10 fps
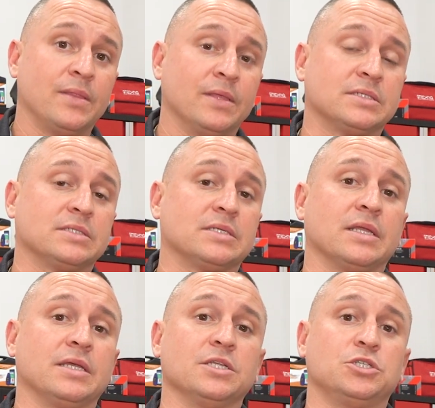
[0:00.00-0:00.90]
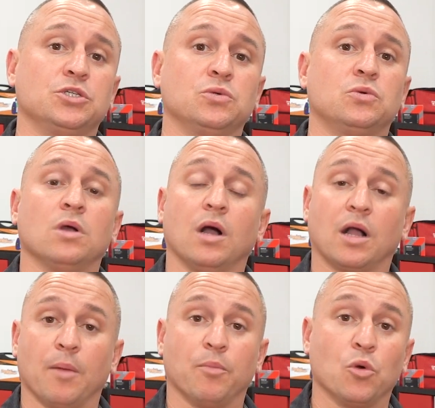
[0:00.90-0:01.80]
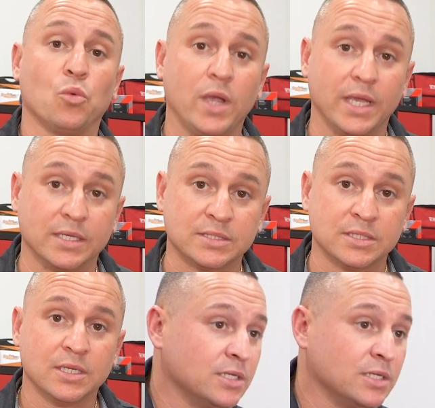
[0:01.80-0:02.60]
This is gonna get you a couple weeks.